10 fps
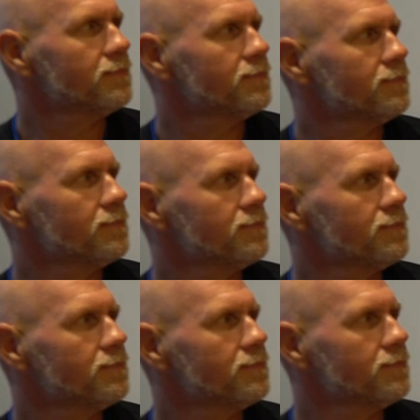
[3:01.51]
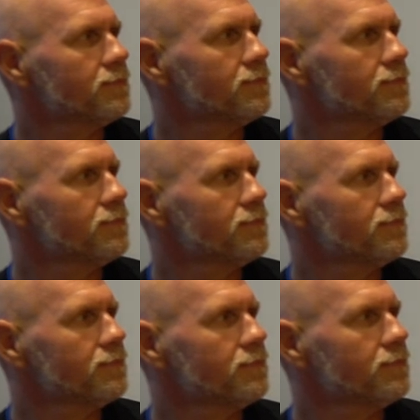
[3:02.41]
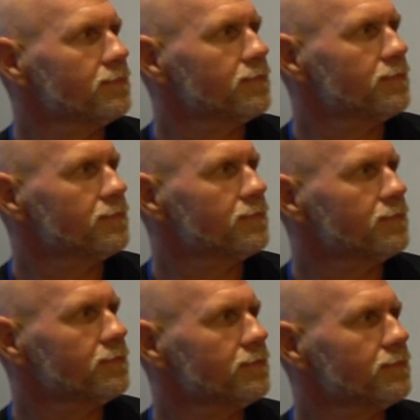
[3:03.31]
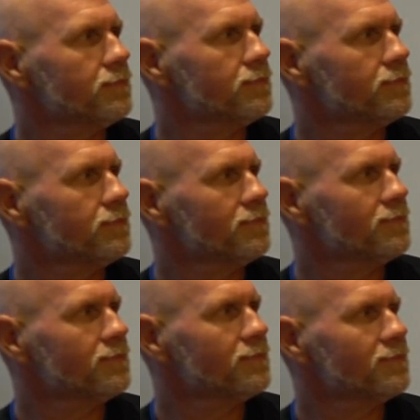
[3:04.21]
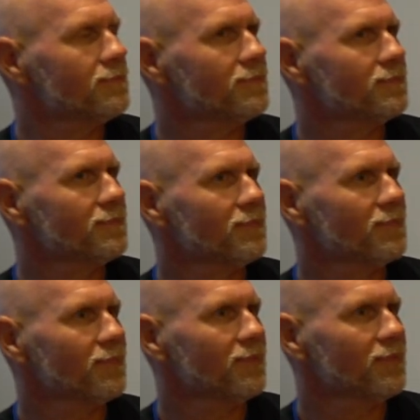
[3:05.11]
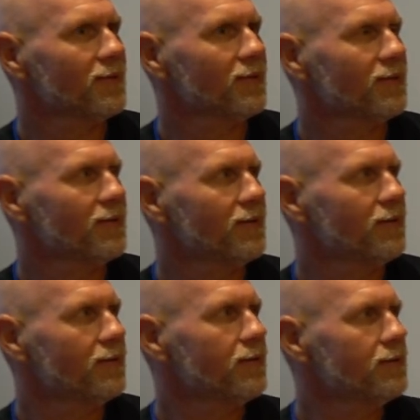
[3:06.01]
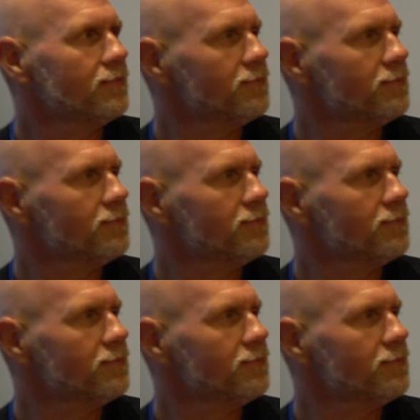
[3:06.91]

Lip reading: This person isn't speaking.